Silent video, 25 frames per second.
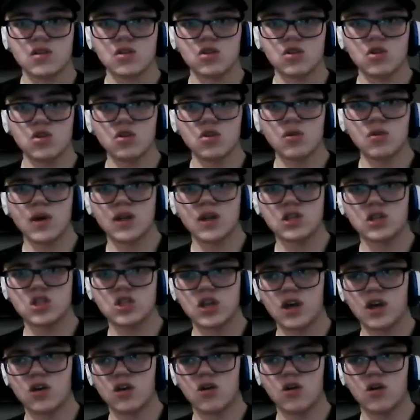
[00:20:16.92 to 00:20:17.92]
you and
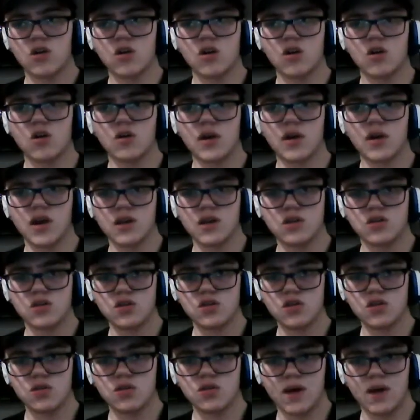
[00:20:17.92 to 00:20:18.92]
Chet Congo and
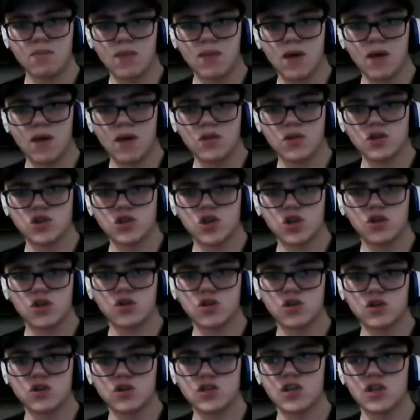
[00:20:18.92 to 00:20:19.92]
you and Matt Mitchell
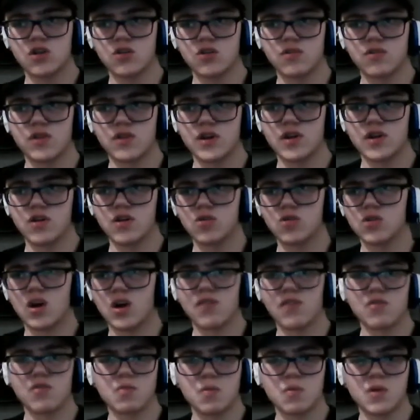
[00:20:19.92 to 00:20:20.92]
because I don't really all the
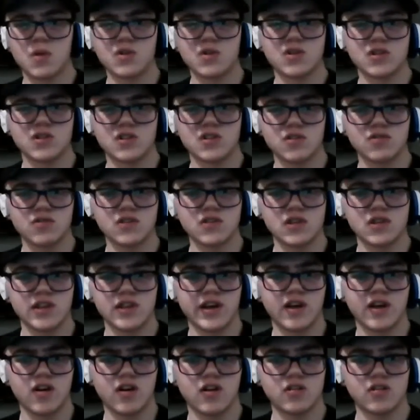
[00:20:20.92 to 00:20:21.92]
other promotions. Obviously,
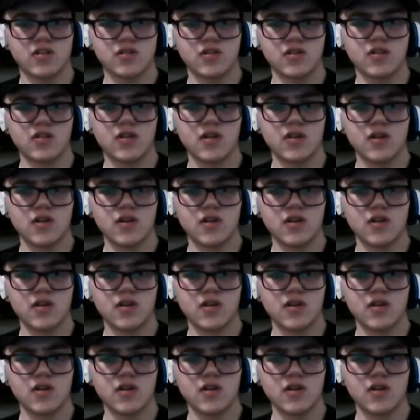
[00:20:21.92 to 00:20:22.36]
they're hard to.